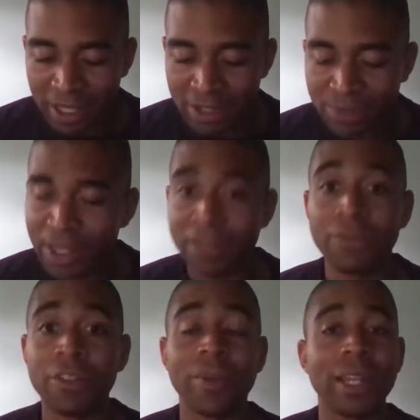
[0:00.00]
I should make
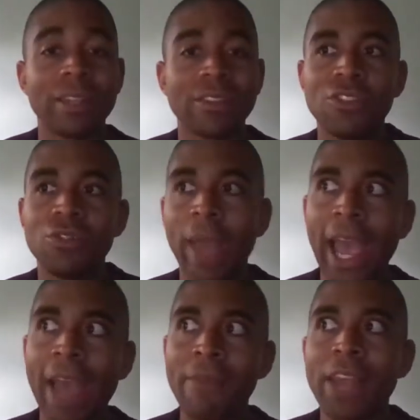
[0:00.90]
another video about this, you
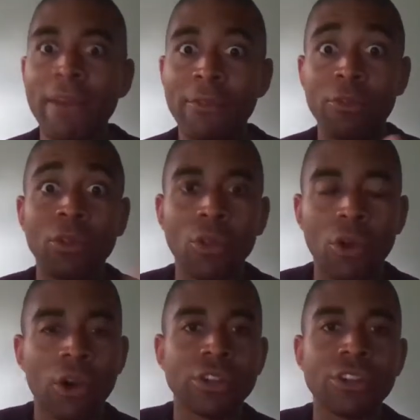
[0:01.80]
have to have it for the
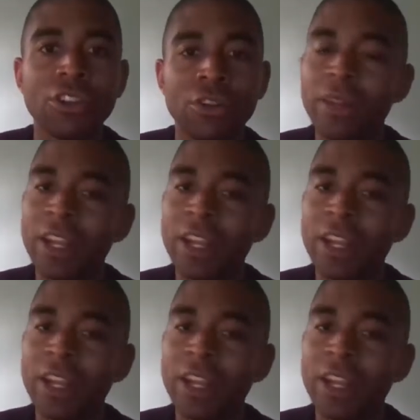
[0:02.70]
long term,